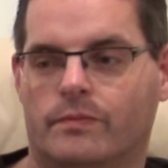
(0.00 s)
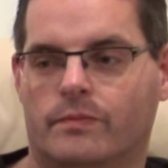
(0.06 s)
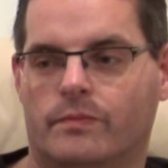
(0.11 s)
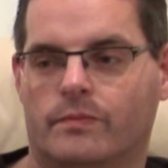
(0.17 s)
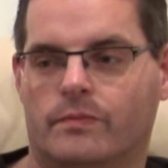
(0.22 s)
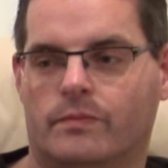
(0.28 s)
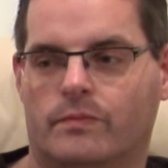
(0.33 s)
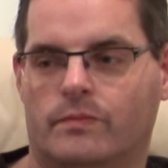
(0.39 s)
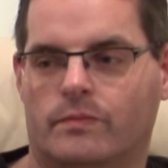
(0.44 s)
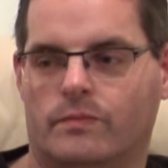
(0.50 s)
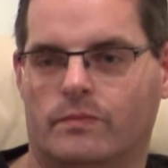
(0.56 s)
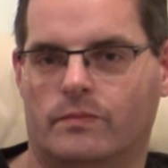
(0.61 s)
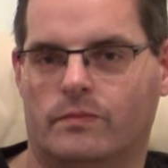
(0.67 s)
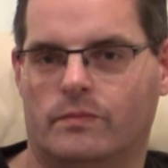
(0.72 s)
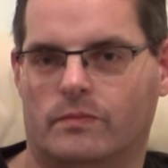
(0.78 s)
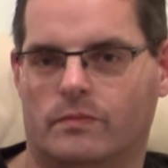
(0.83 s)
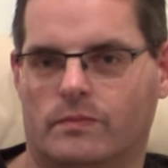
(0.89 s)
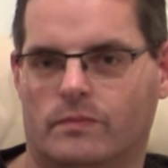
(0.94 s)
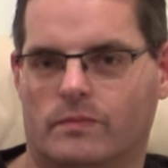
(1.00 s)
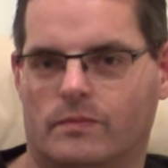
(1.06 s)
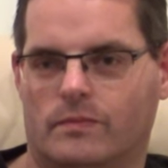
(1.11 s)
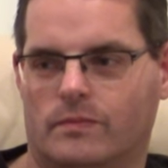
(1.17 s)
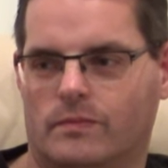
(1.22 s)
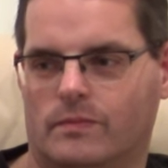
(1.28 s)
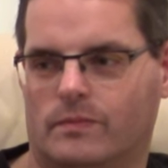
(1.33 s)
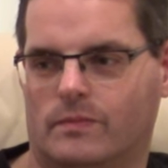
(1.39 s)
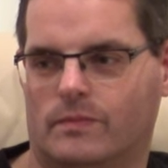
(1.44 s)

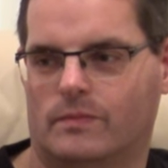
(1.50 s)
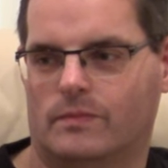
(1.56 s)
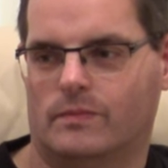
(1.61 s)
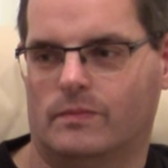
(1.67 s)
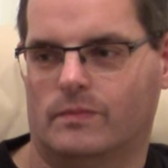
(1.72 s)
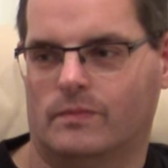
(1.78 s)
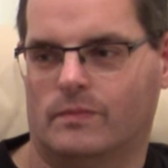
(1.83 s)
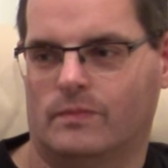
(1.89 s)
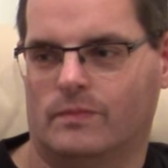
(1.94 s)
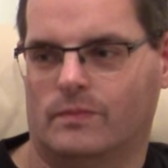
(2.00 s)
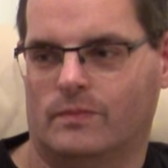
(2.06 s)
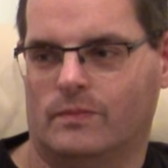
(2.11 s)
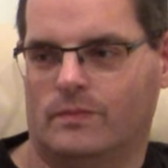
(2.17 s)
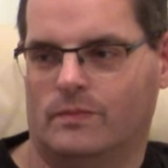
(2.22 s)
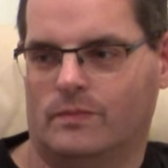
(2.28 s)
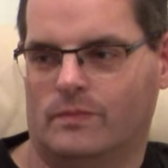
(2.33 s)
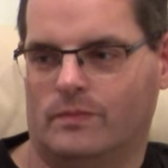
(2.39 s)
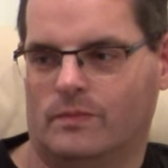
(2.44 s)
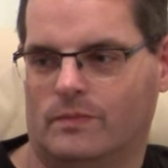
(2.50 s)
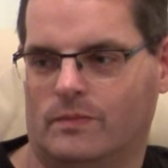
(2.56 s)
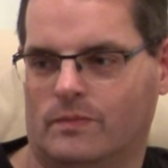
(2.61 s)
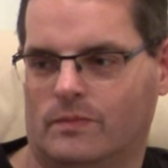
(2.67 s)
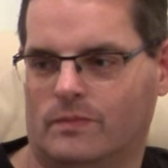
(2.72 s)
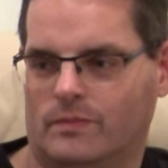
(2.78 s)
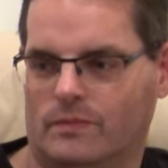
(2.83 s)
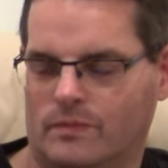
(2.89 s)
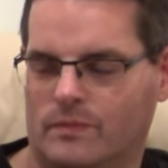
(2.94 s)

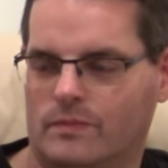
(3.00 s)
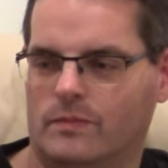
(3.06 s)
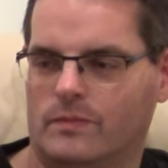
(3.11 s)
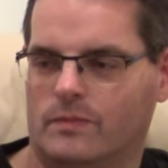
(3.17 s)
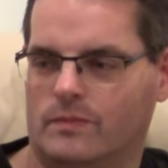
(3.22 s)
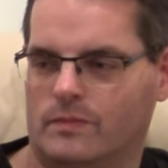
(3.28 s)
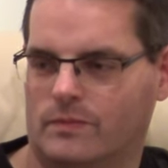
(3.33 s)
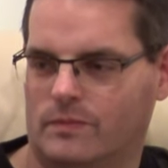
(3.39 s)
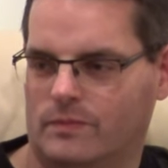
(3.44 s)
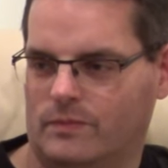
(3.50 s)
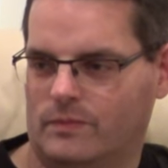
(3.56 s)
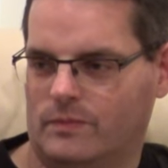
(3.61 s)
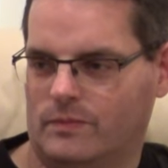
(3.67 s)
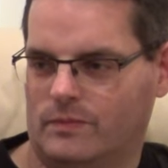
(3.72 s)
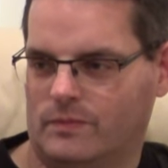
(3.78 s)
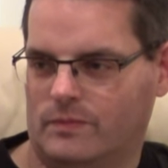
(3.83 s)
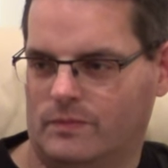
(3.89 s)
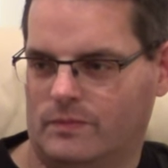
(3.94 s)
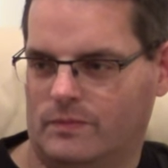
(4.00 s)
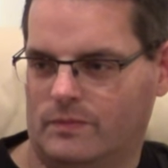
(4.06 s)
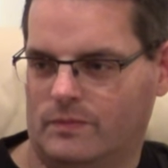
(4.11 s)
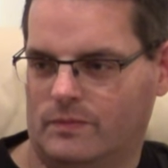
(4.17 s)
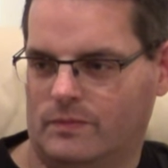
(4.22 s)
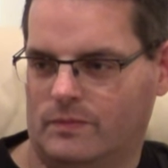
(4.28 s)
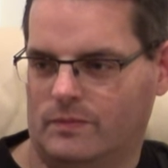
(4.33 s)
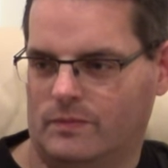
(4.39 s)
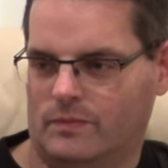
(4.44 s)

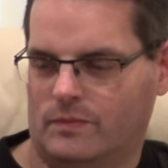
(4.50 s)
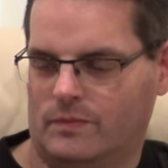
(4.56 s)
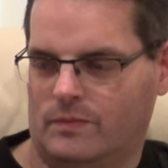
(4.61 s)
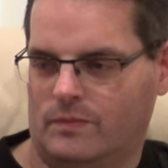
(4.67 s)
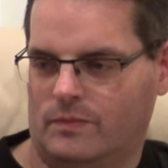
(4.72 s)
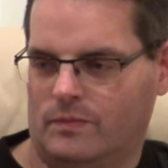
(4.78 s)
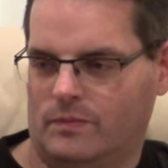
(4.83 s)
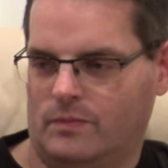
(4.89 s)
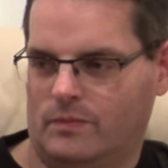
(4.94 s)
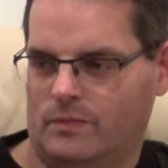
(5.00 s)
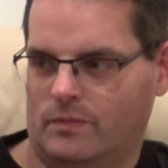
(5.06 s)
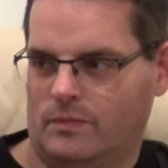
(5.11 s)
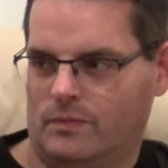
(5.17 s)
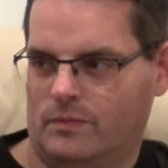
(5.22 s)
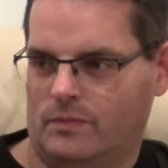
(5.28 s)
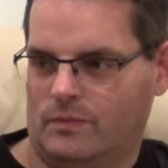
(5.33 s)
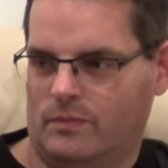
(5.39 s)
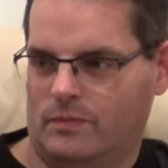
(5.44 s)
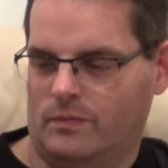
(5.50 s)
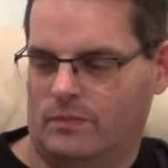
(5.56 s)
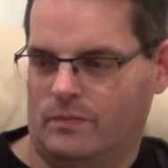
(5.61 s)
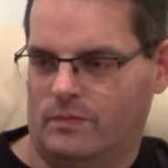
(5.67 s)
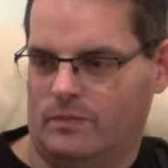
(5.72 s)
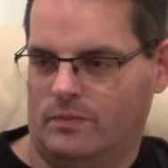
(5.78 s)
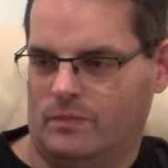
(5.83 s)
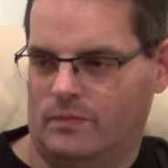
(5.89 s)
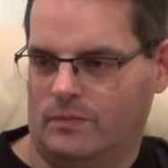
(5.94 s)

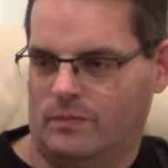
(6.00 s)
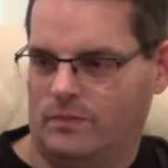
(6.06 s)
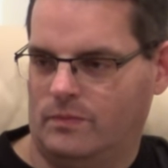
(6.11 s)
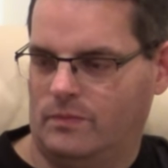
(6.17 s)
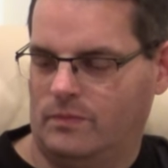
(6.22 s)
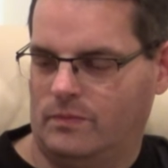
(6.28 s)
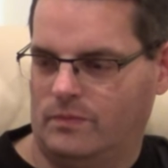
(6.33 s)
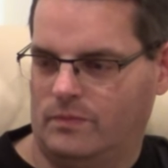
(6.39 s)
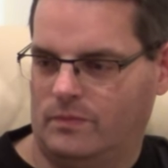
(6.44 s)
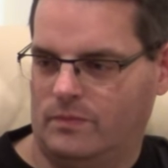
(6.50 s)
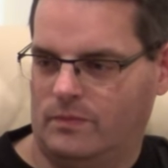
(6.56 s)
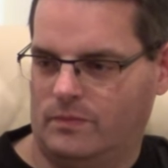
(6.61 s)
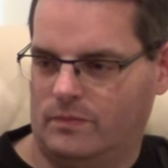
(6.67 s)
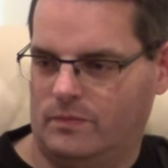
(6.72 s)
(silent)